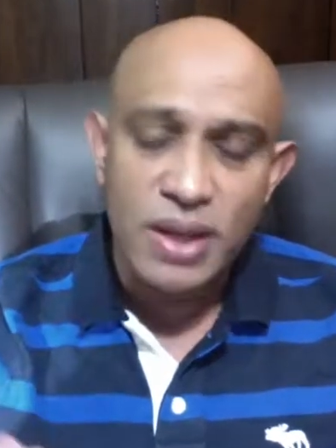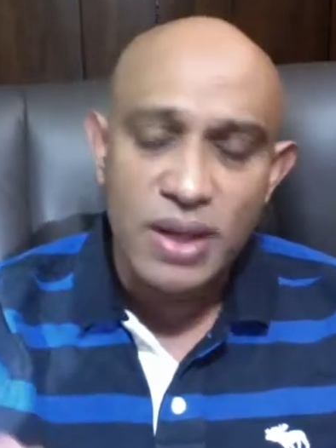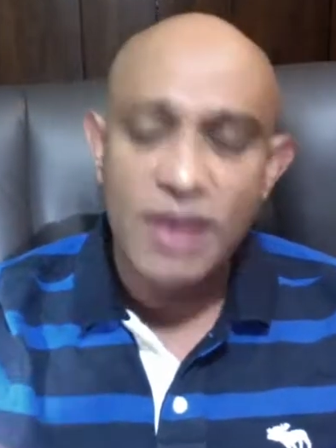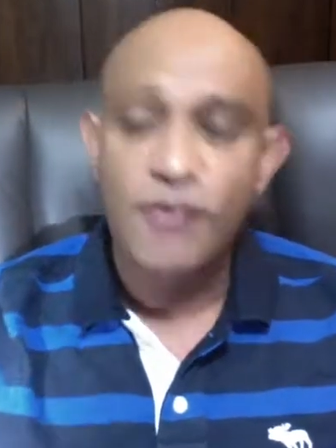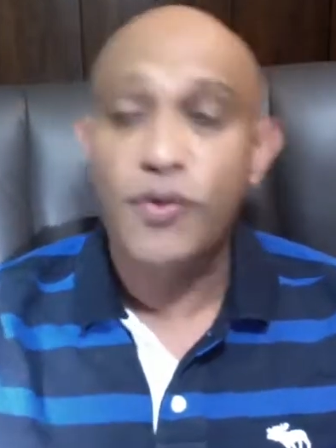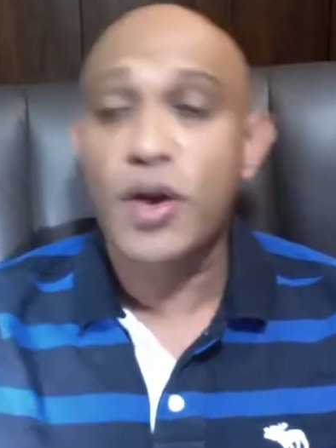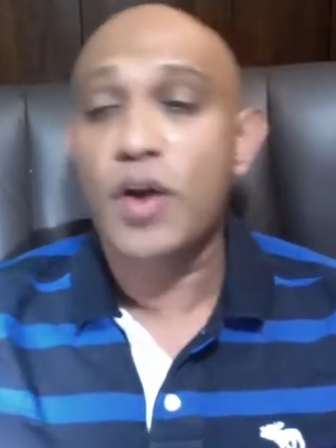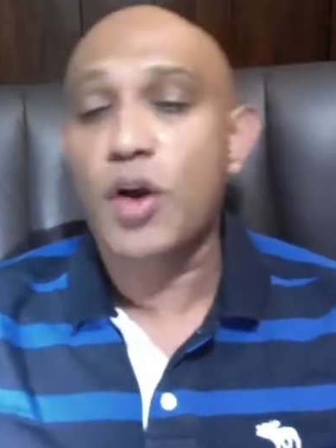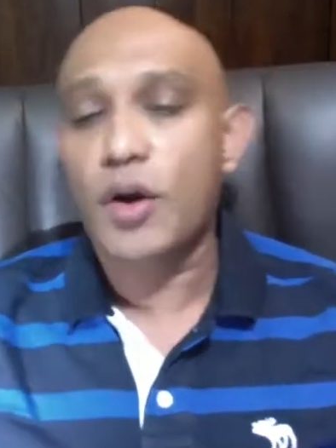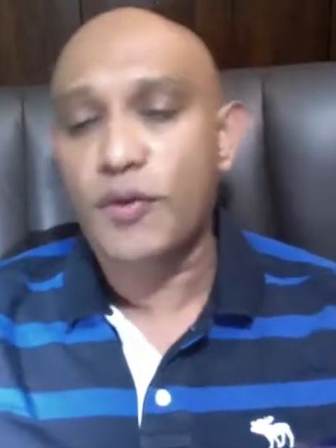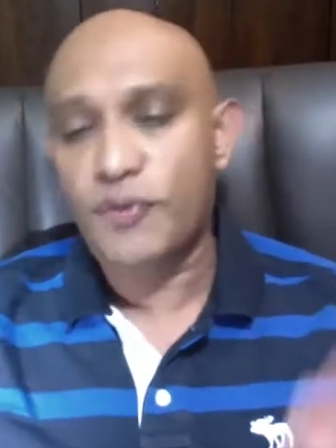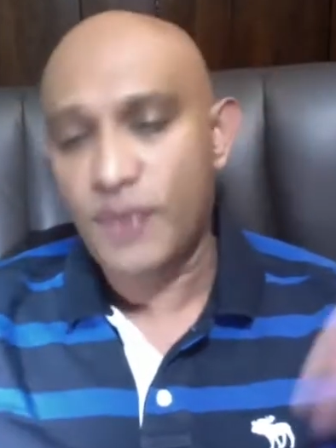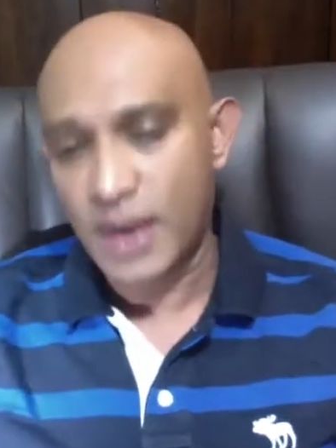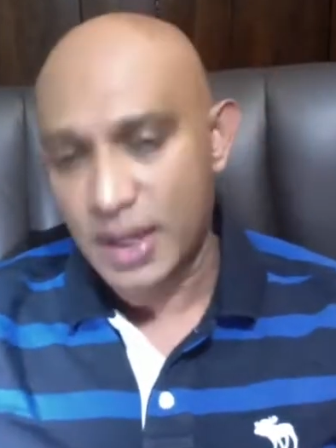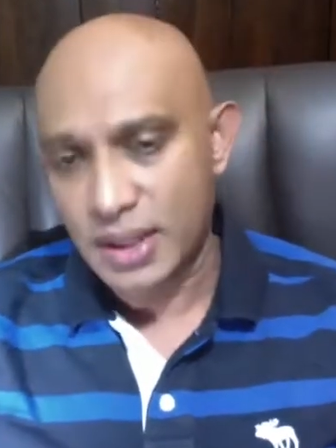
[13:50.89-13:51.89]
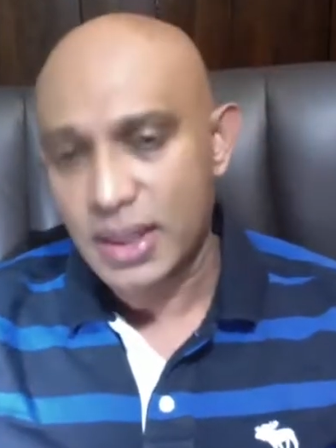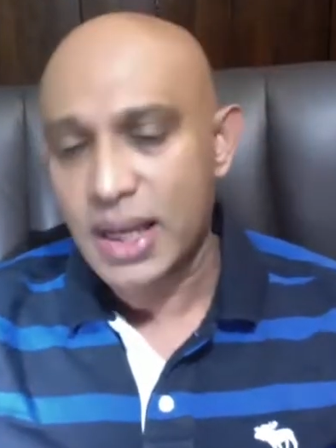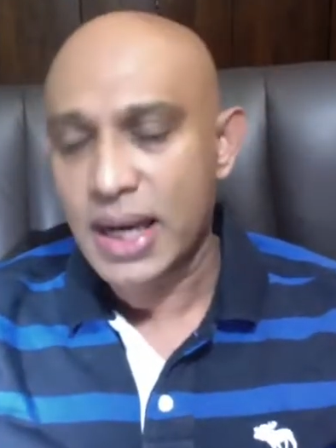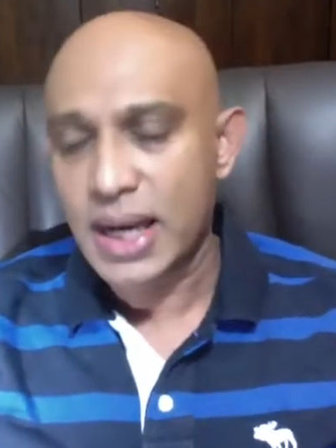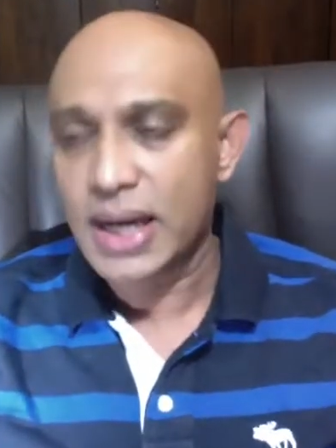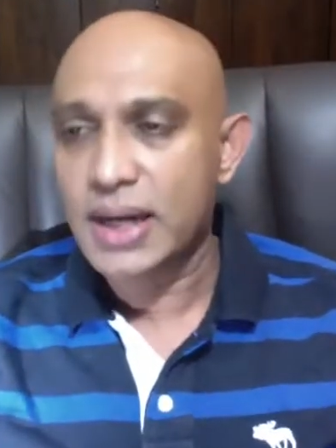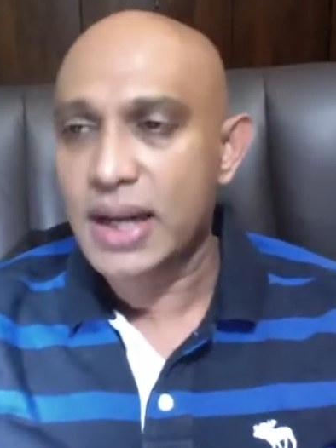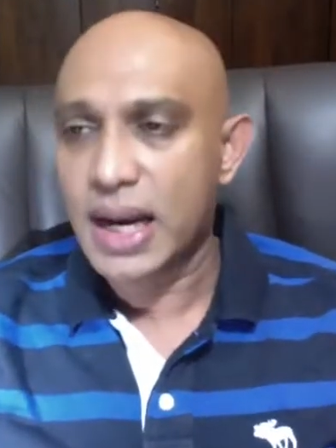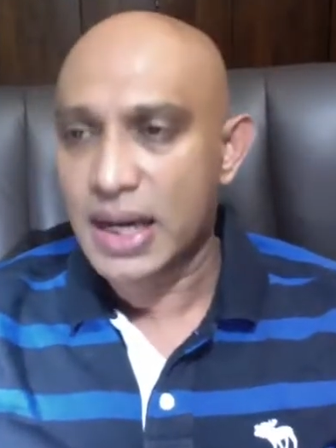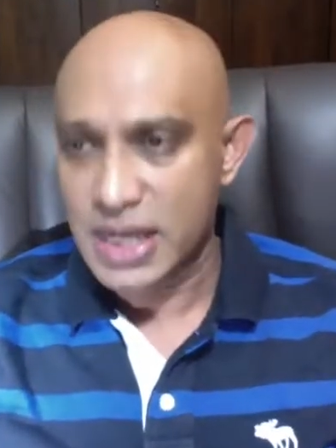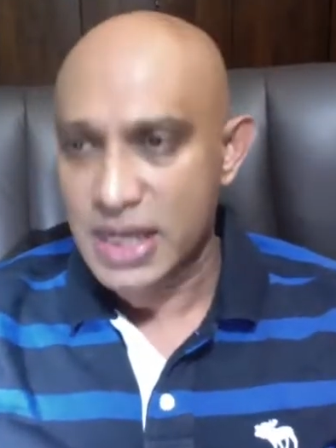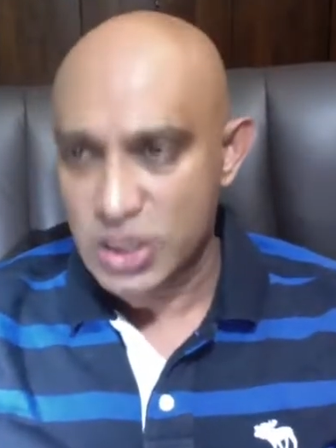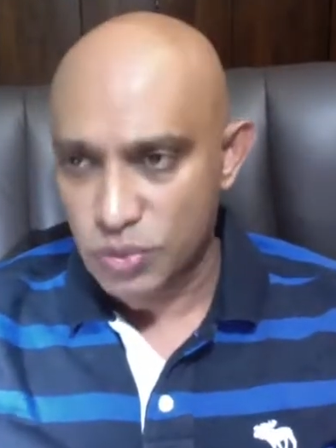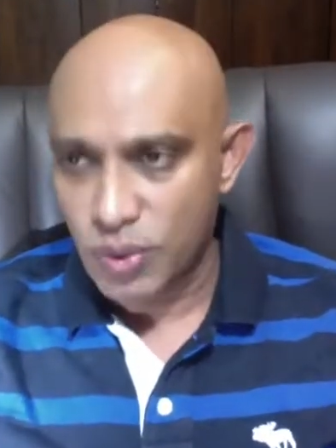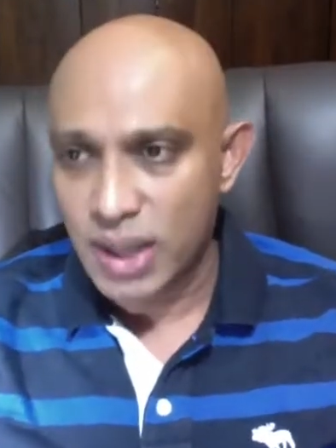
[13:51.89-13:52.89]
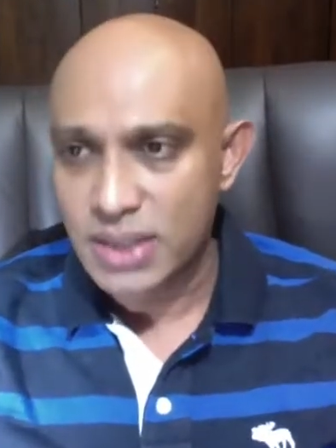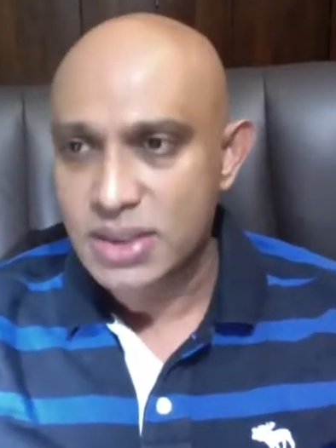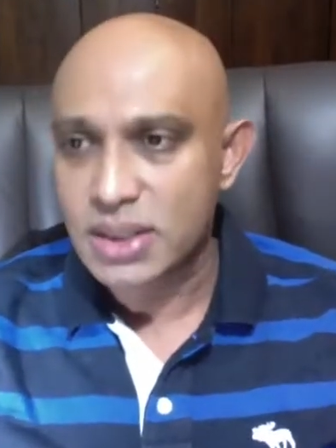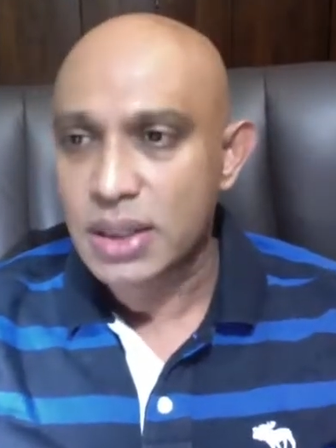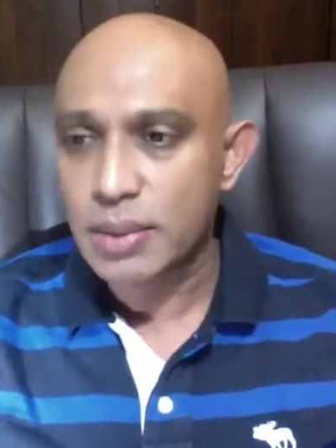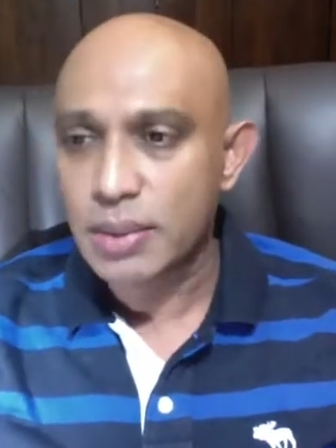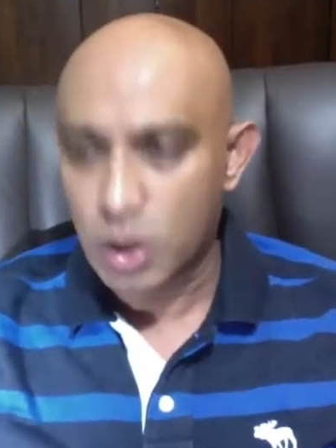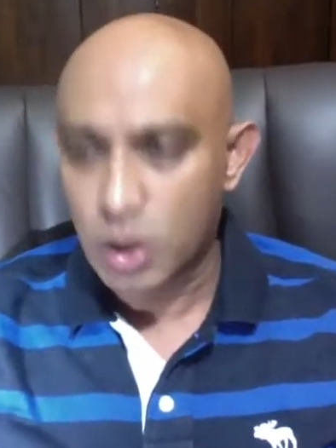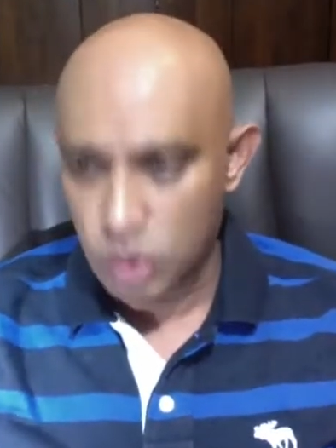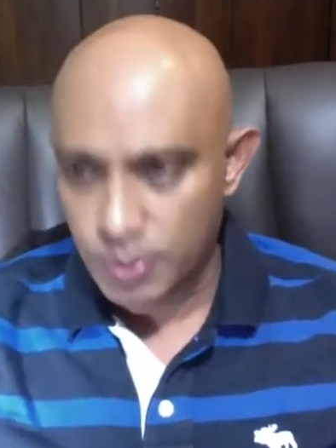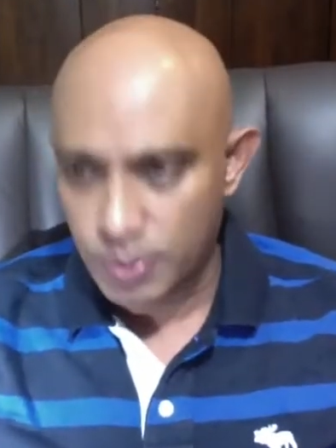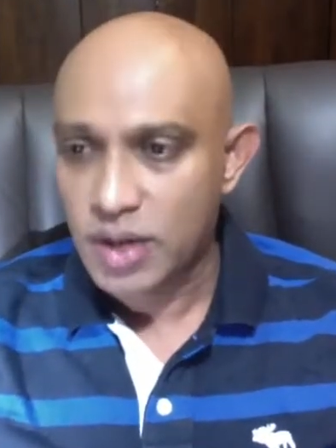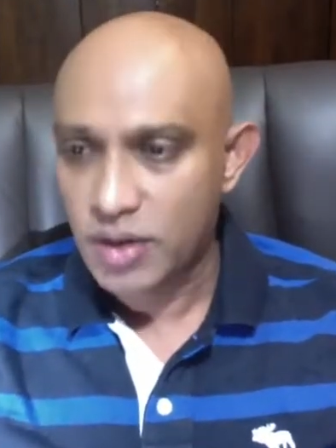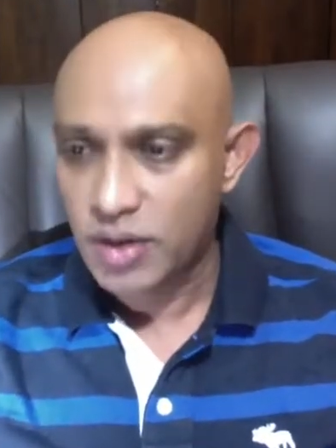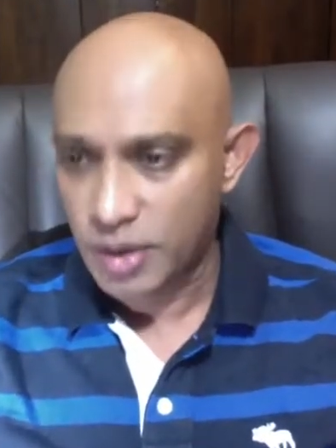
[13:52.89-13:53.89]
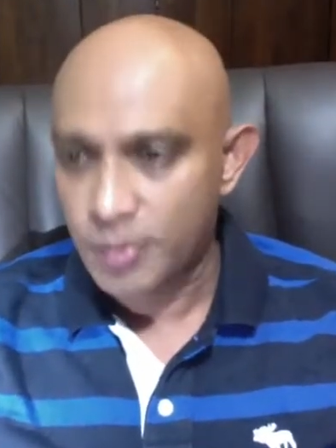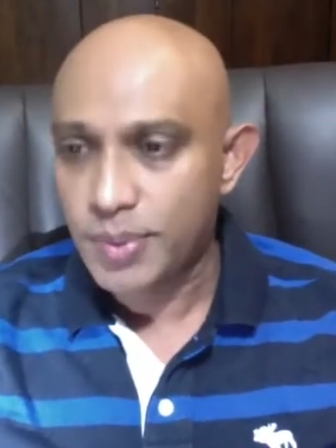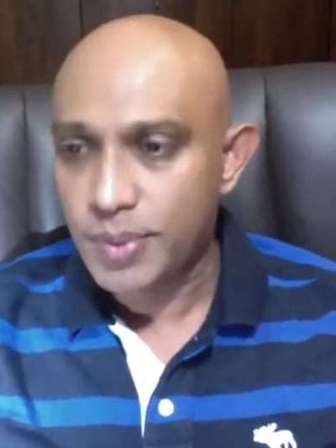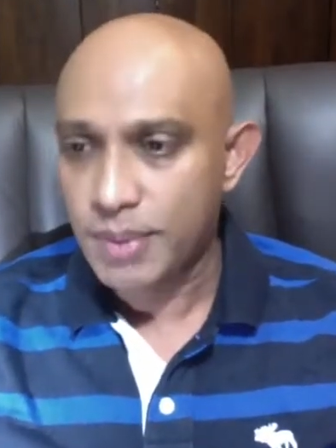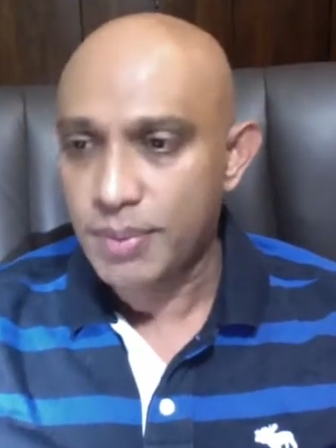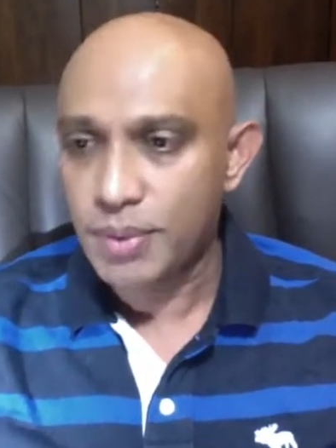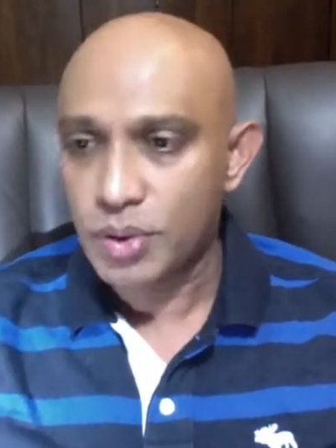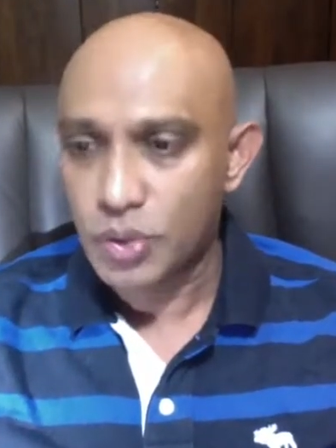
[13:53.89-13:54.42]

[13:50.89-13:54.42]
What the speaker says: if you have not felt the head at least once above the pelvic brim,